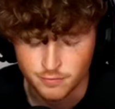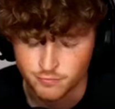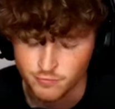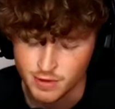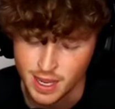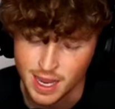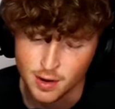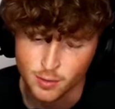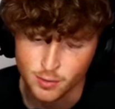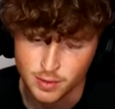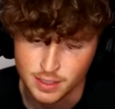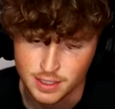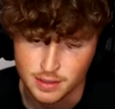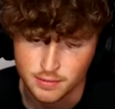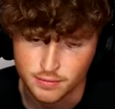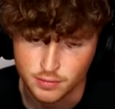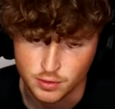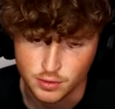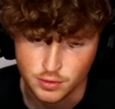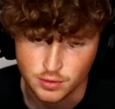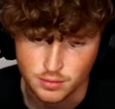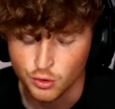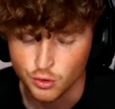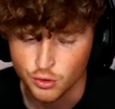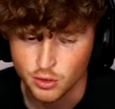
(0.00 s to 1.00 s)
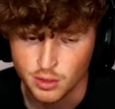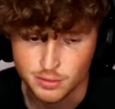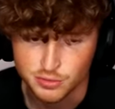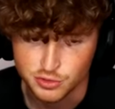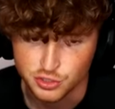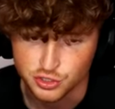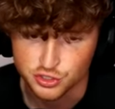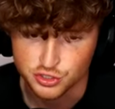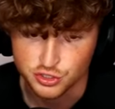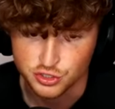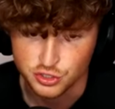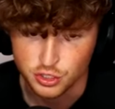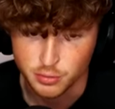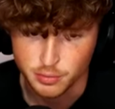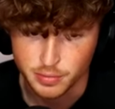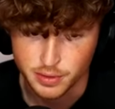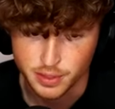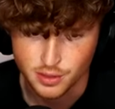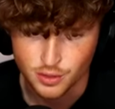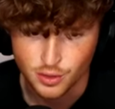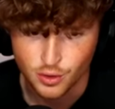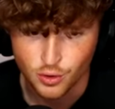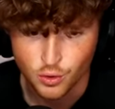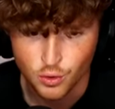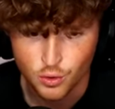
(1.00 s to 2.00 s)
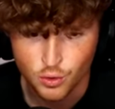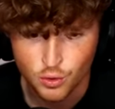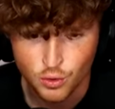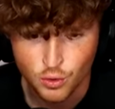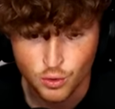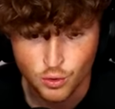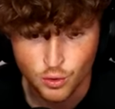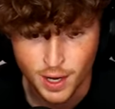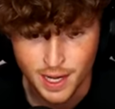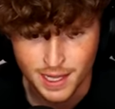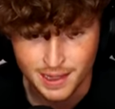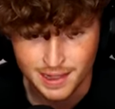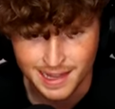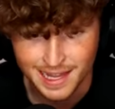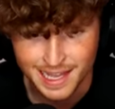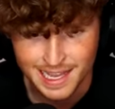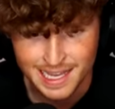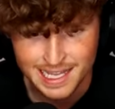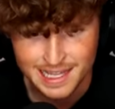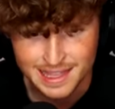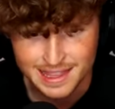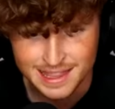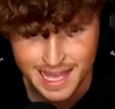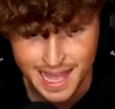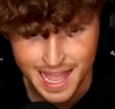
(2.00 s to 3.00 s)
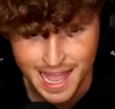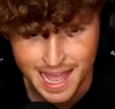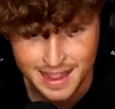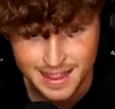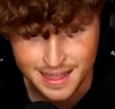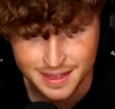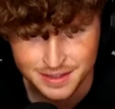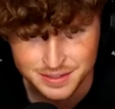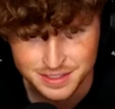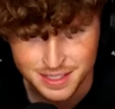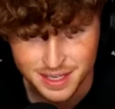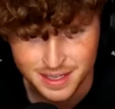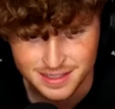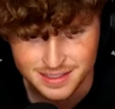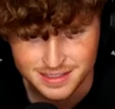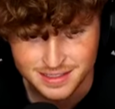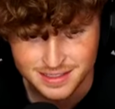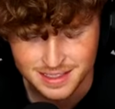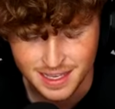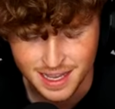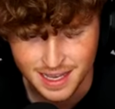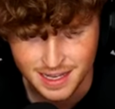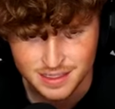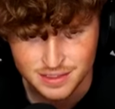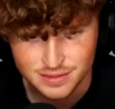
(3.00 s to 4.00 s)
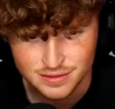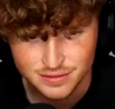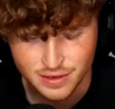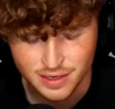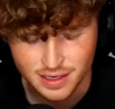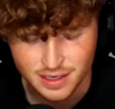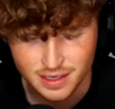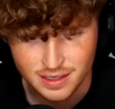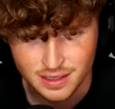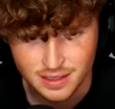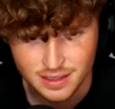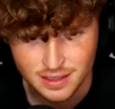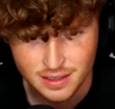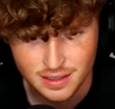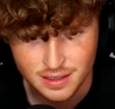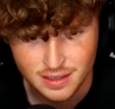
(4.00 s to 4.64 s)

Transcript: very difficult. Or I'm just stupid. Oh, I like that. That was kind of satisfying.